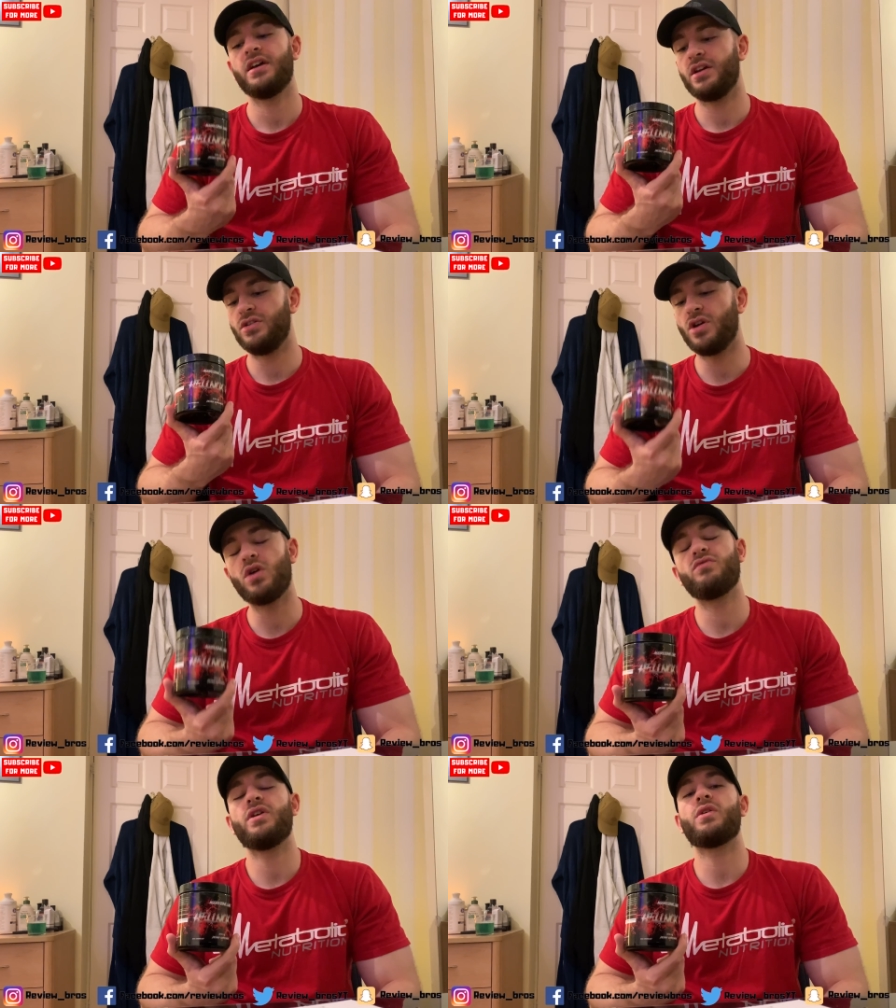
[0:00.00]
No
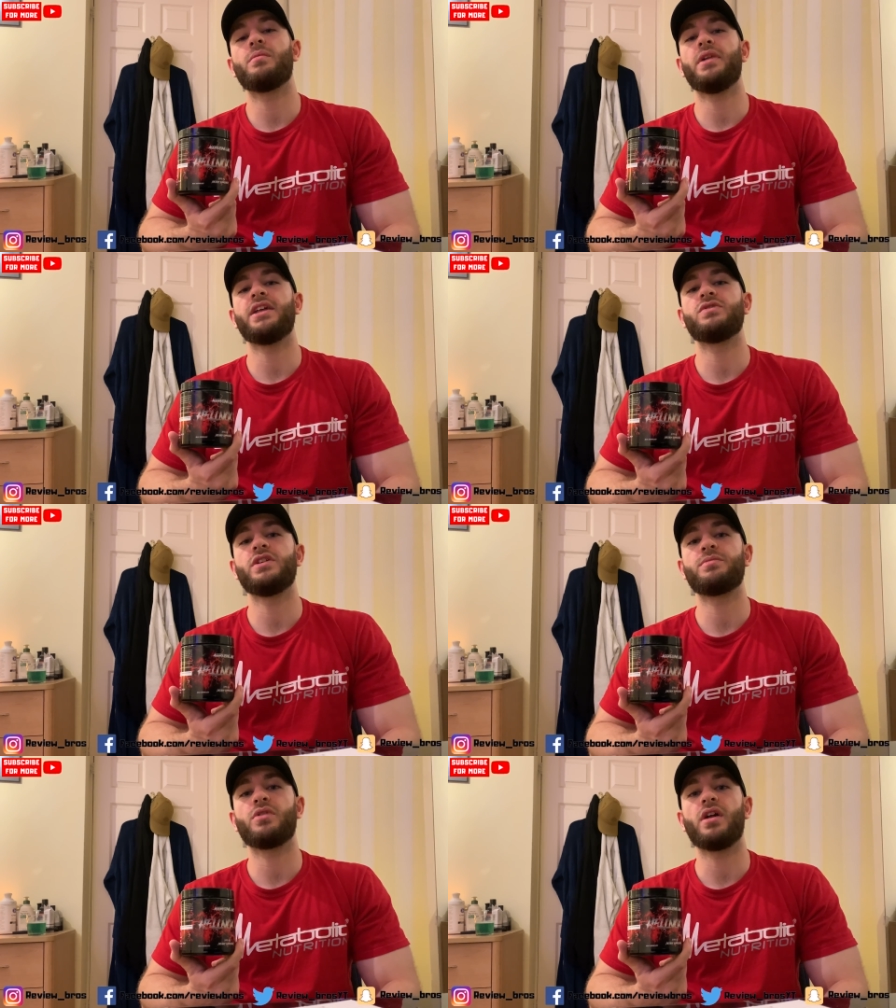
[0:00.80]
real complaints
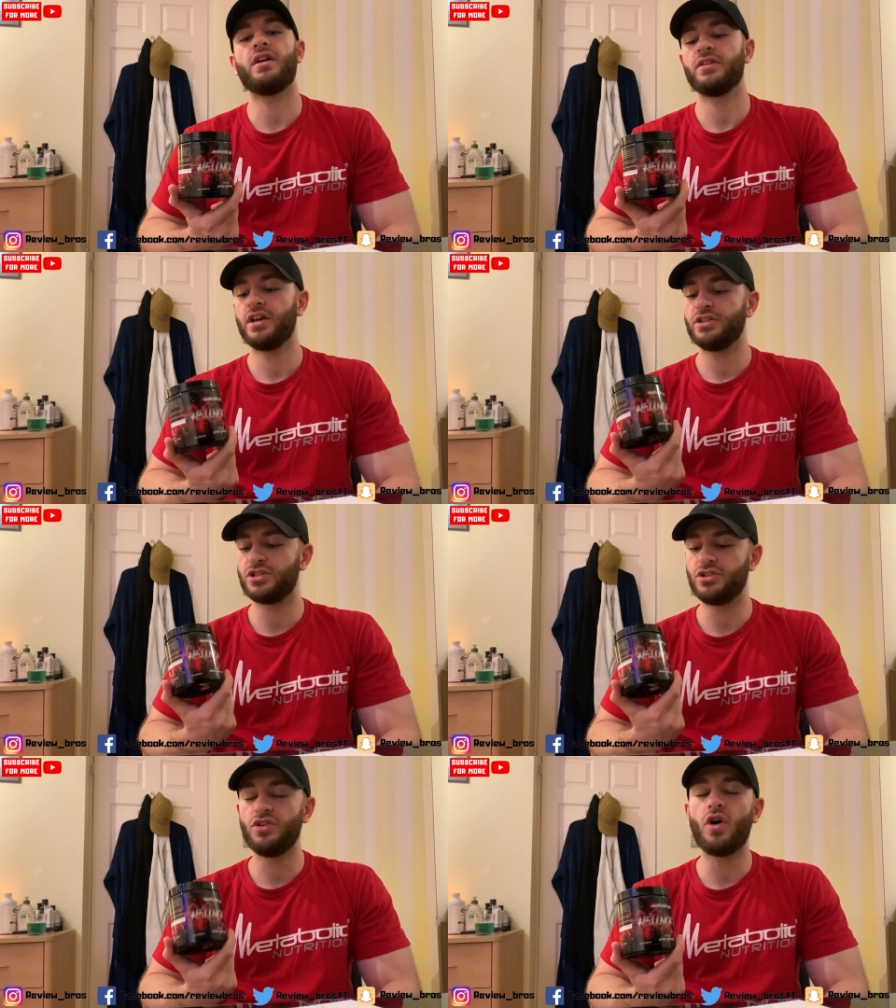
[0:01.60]
with this product,
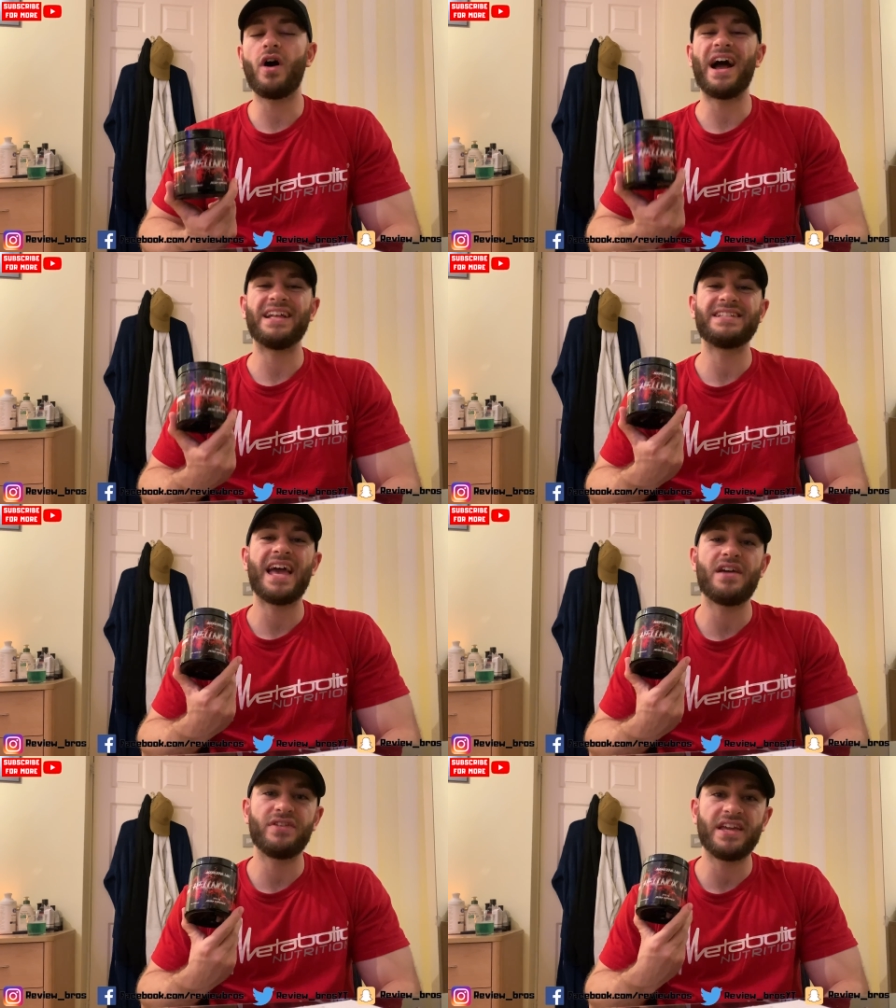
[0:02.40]
just not as
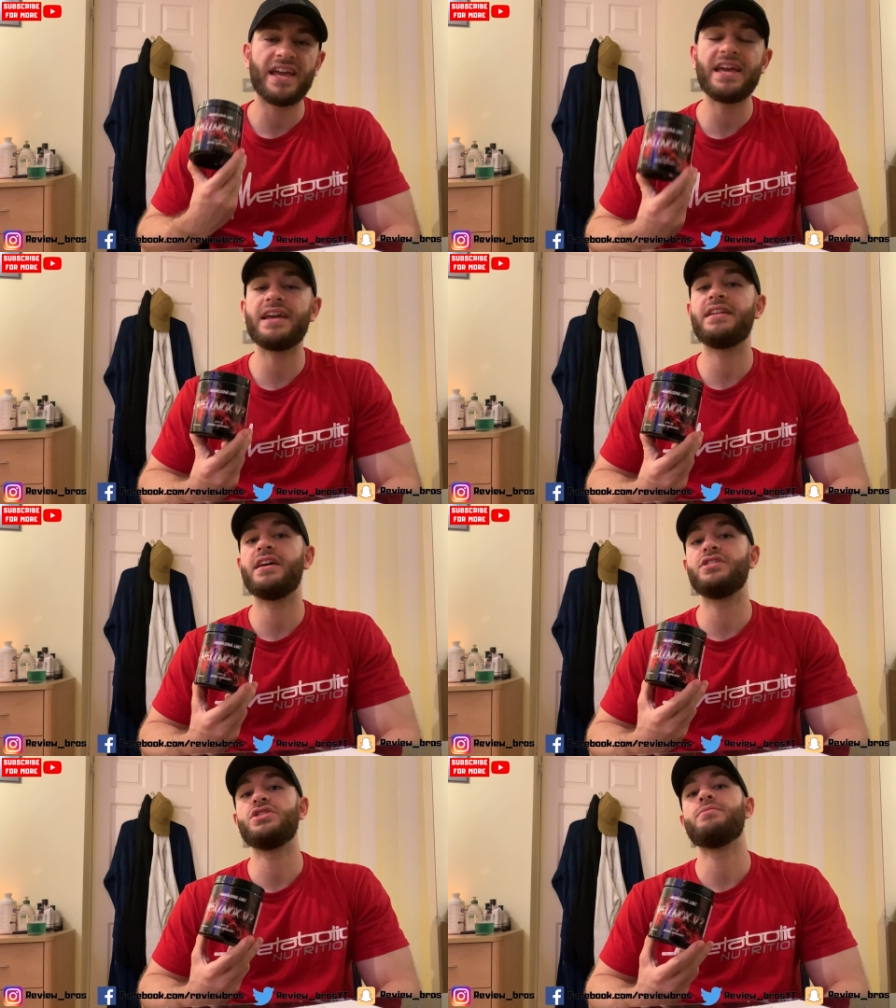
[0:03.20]
heavy hitting
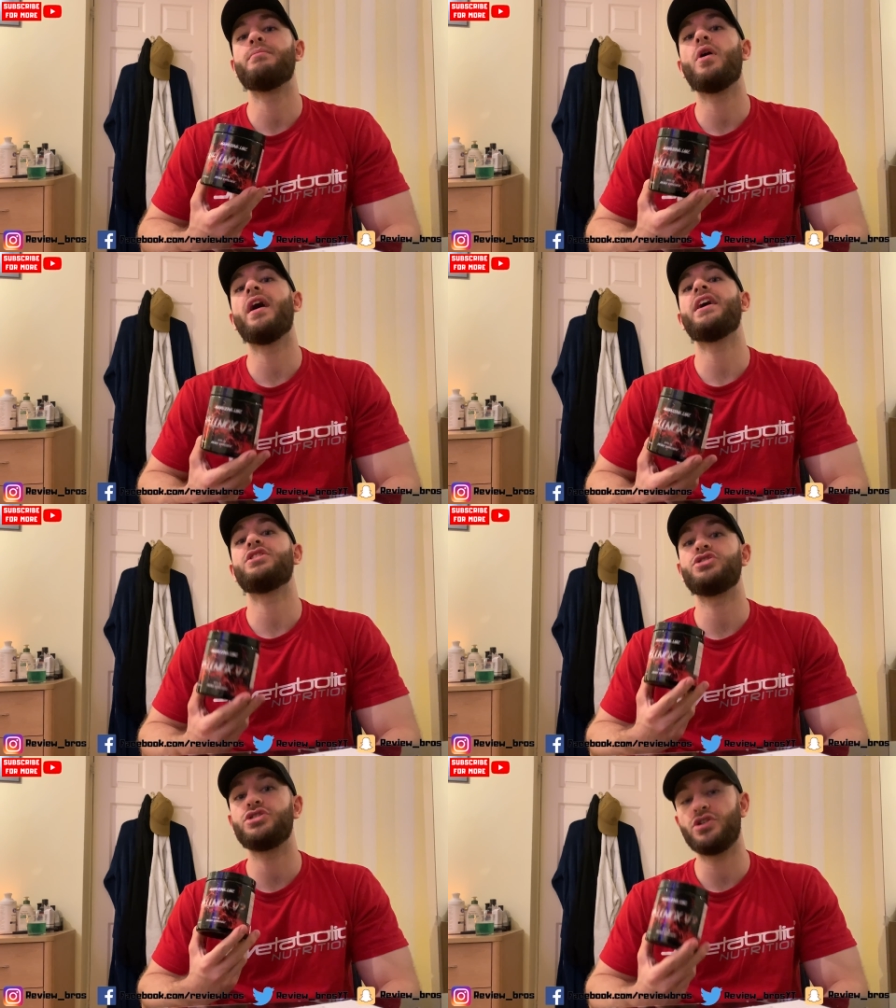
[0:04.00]
as you might
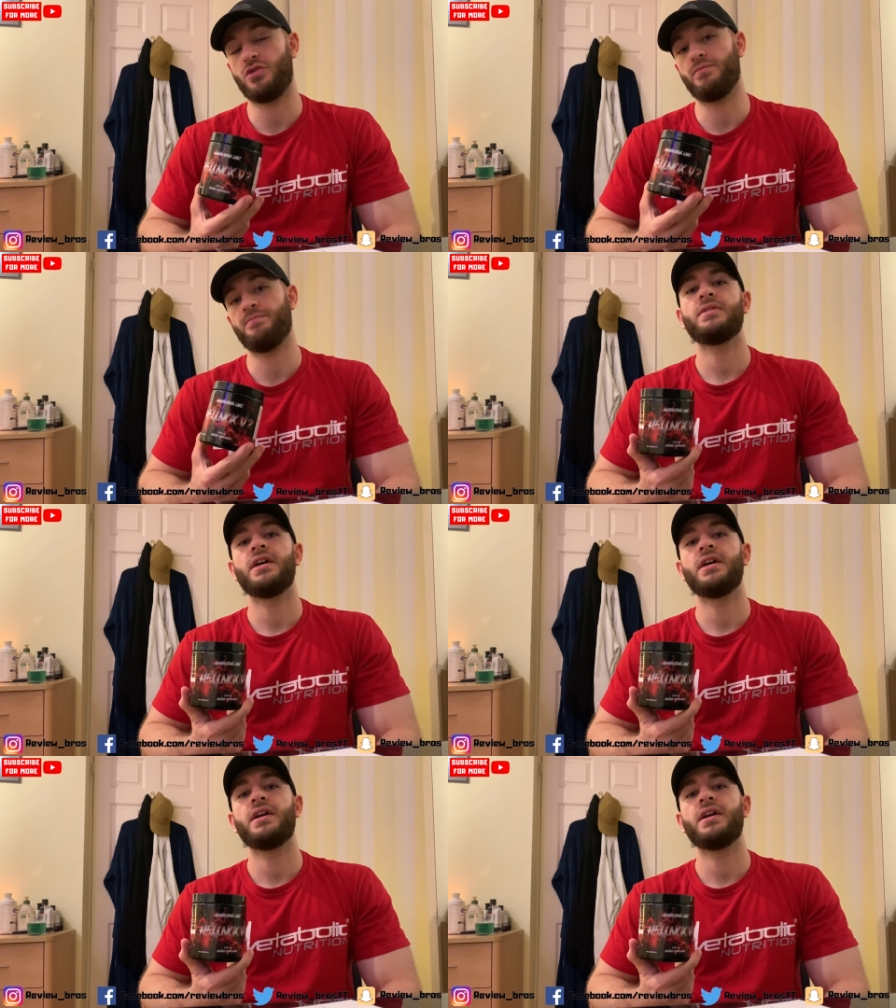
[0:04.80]
assume.